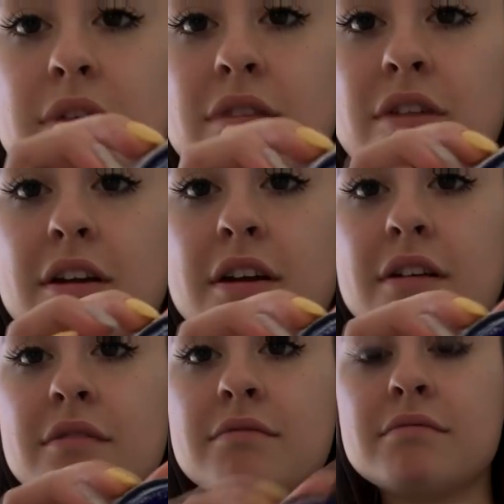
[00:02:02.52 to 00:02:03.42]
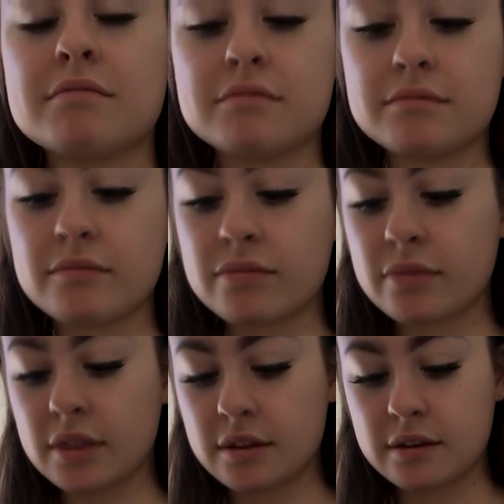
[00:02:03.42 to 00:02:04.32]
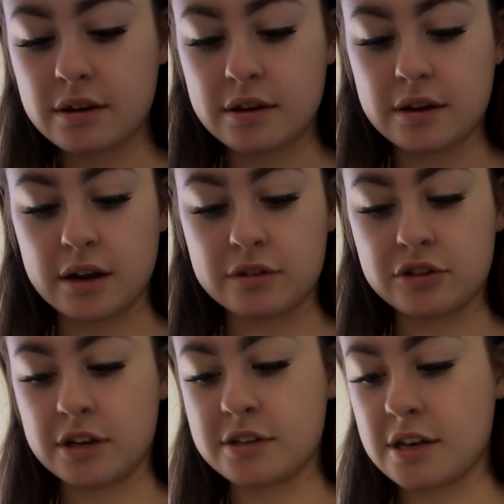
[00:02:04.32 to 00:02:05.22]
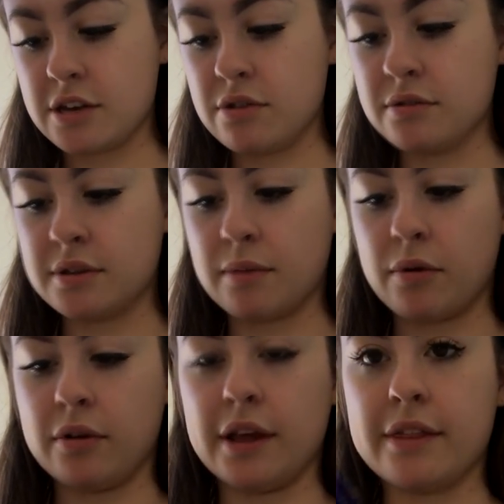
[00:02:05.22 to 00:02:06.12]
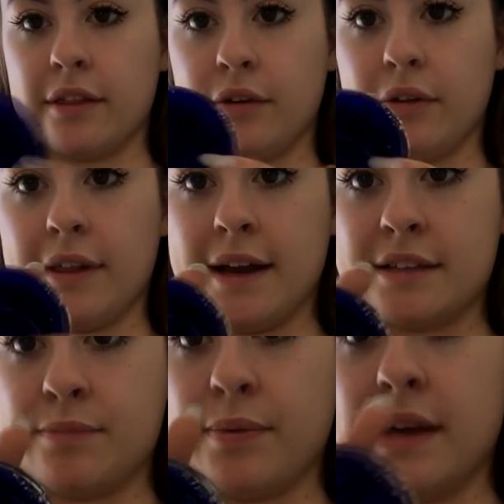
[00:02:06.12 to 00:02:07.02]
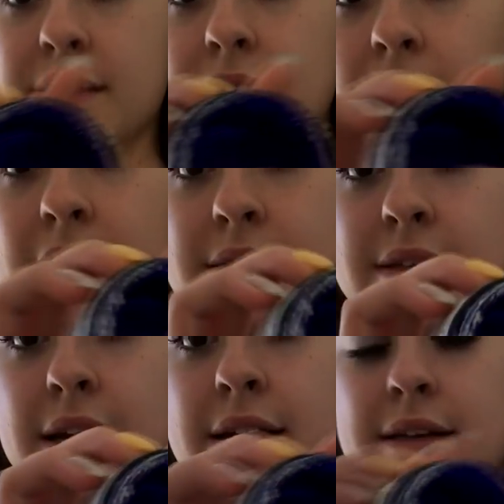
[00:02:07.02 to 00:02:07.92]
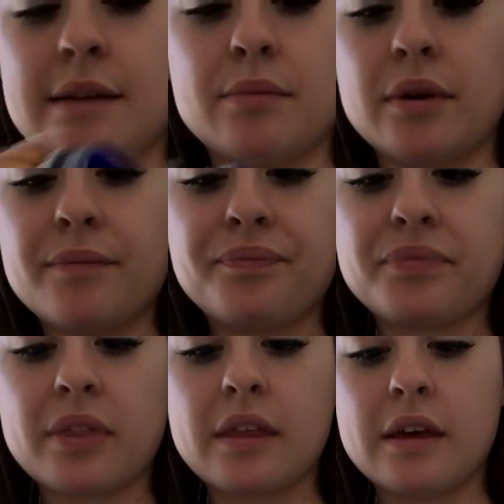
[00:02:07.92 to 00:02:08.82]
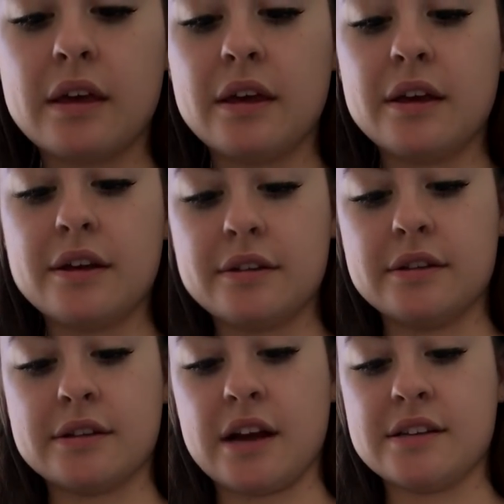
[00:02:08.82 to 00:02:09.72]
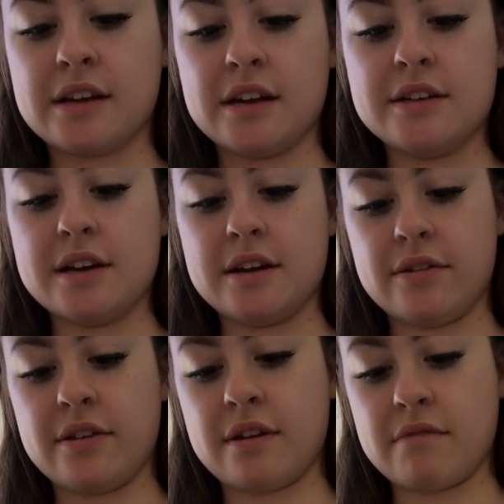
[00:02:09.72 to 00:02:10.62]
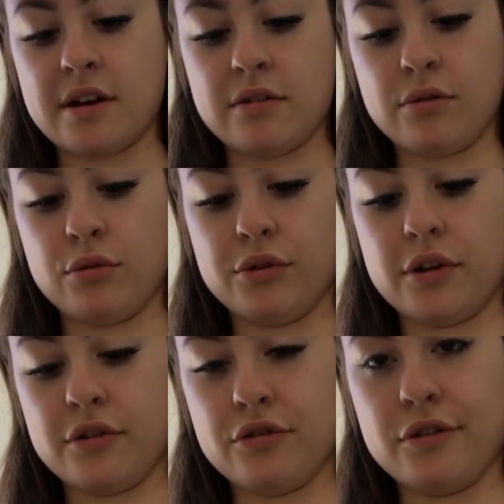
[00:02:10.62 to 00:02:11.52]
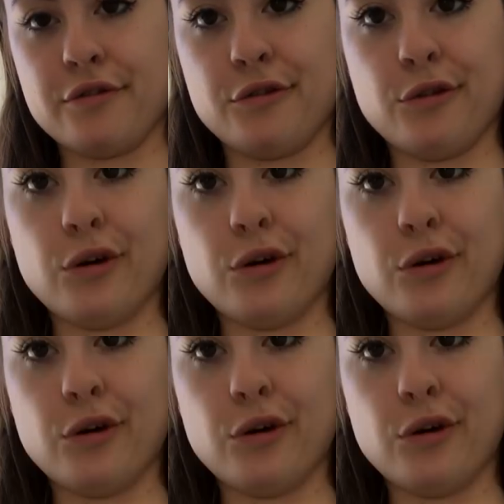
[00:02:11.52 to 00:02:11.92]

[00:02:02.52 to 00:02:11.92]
I've run out. I'm trying to like use up all like the little last bits like inside it, but this guy's kind of dead. I think I'm kind of holding onto it too